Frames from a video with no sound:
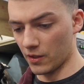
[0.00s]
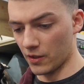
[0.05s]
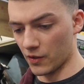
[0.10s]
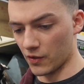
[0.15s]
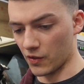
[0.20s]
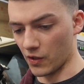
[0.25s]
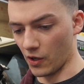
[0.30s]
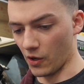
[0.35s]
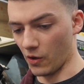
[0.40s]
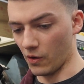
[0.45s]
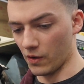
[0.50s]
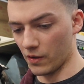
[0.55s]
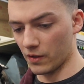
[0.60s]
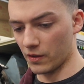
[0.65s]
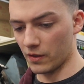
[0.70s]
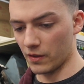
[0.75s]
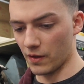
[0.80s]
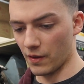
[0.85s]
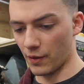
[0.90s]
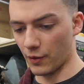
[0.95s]
So,
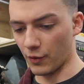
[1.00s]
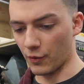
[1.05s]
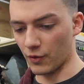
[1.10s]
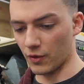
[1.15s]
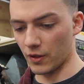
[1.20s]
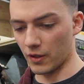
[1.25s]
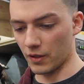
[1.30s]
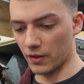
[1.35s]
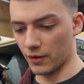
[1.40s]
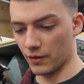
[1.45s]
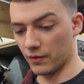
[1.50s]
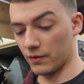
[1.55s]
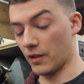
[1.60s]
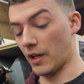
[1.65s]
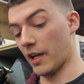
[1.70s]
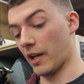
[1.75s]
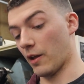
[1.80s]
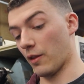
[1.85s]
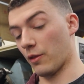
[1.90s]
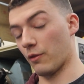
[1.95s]

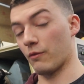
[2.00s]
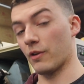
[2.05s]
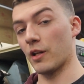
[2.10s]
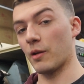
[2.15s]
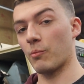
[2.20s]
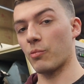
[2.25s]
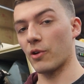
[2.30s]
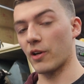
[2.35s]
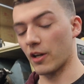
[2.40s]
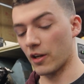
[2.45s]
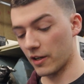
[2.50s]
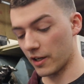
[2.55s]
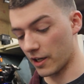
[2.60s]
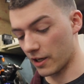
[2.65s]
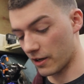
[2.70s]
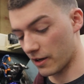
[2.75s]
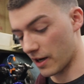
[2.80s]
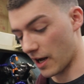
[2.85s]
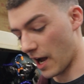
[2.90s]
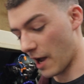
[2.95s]
I got 3D printing on
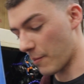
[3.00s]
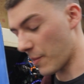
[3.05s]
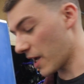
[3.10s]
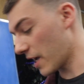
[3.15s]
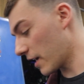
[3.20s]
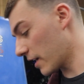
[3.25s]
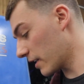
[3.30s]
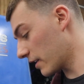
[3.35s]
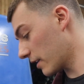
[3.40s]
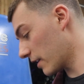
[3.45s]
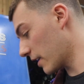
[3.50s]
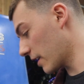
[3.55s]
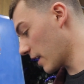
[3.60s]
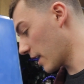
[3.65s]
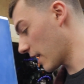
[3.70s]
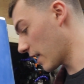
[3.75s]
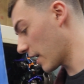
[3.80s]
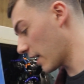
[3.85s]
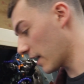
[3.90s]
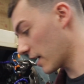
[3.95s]
here. I've
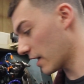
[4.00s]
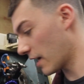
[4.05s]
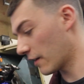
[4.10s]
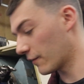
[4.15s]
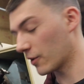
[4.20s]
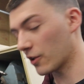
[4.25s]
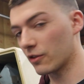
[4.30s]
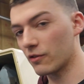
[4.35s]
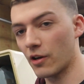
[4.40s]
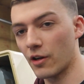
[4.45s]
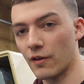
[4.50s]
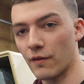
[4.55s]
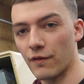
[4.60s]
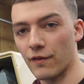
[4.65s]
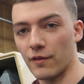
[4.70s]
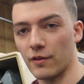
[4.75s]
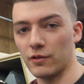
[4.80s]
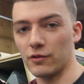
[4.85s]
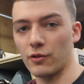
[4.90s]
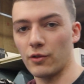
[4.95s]
done a lot of
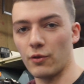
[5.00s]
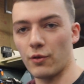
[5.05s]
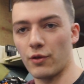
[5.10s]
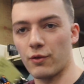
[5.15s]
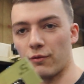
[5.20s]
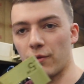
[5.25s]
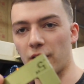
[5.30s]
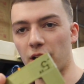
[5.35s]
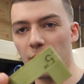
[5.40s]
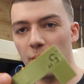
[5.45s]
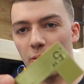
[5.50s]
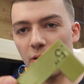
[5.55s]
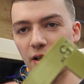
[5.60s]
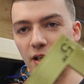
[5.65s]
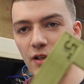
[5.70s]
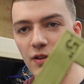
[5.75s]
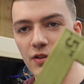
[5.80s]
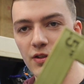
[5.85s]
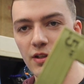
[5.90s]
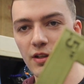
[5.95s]
little 3D
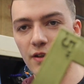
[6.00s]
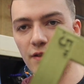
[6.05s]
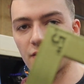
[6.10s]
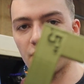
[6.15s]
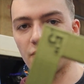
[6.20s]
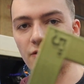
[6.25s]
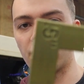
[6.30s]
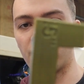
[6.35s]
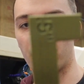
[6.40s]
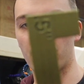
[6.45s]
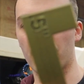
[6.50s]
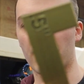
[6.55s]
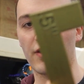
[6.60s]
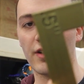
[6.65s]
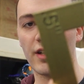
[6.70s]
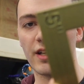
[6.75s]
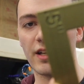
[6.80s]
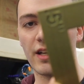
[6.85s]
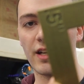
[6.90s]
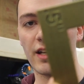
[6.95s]
printing stuff. So here's
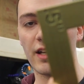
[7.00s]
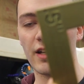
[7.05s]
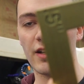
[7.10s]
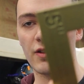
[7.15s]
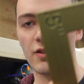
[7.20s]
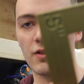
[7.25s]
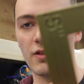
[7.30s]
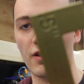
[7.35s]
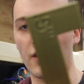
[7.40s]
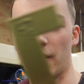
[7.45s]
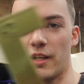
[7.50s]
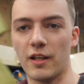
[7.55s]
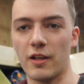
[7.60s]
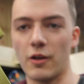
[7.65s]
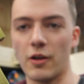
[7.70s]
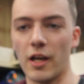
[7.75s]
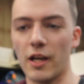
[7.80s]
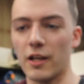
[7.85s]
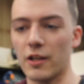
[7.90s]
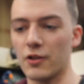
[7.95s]
like a
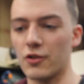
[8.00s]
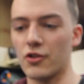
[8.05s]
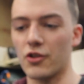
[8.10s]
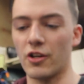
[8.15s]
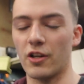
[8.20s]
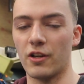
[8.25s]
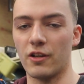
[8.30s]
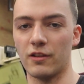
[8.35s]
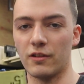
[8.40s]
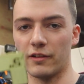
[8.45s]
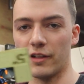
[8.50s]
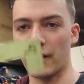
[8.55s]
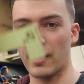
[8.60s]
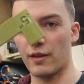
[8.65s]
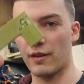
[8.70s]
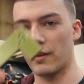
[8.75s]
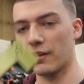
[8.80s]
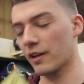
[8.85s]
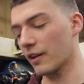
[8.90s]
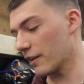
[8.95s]
gauge length
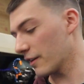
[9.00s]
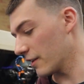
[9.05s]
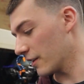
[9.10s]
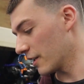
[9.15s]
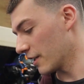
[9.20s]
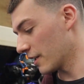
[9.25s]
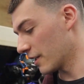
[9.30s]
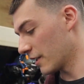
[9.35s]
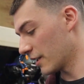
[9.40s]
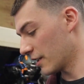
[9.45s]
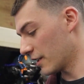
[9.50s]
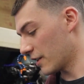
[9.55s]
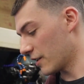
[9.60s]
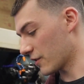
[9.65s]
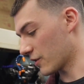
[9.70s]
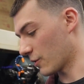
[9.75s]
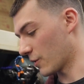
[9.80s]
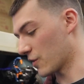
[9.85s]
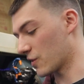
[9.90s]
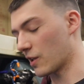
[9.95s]
thing.
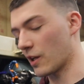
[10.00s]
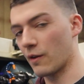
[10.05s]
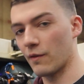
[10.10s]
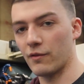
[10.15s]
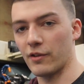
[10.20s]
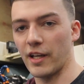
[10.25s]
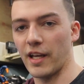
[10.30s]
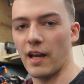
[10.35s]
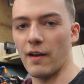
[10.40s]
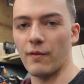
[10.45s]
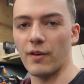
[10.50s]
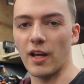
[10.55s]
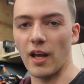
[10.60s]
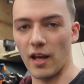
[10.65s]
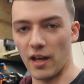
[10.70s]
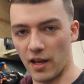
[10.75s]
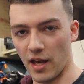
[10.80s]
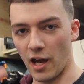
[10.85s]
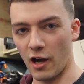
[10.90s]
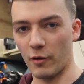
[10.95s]
So instead of like having to
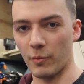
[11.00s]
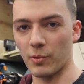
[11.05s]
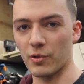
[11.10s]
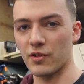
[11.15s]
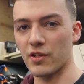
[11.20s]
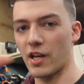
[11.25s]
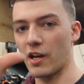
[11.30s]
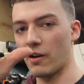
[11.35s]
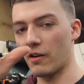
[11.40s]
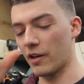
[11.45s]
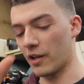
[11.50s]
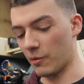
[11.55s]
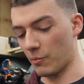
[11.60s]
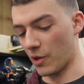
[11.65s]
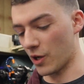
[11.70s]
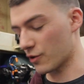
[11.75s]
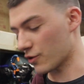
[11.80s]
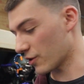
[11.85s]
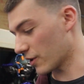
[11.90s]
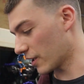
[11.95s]
get calipers out and
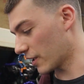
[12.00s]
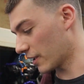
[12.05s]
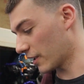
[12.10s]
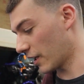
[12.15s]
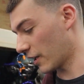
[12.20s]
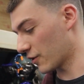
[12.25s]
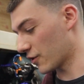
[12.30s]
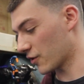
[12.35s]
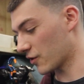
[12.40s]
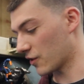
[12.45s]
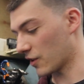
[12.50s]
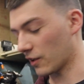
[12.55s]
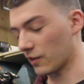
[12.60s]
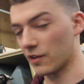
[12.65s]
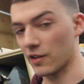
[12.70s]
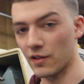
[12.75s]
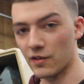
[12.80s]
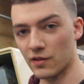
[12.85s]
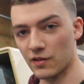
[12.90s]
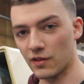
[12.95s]
measure it, I just stick
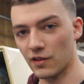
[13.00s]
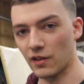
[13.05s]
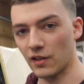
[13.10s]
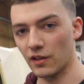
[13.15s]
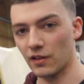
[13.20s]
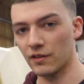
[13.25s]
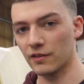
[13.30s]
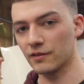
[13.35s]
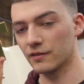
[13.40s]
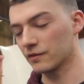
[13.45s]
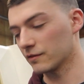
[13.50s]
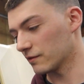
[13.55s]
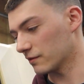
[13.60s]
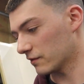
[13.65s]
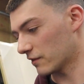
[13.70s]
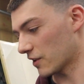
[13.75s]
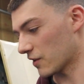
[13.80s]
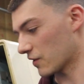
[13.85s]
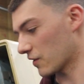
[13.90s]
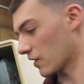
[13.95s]
this
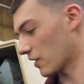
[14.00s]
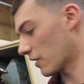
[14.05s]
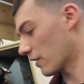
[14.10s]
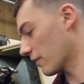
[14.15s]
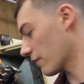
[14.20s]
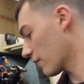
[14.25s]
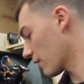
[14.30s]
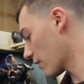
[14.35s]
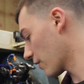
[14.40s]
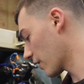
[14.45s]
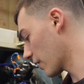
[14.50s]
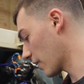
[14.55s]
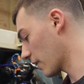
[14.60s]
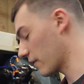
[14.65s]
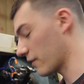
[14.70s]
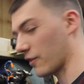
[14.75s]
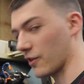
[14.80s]
this here thing.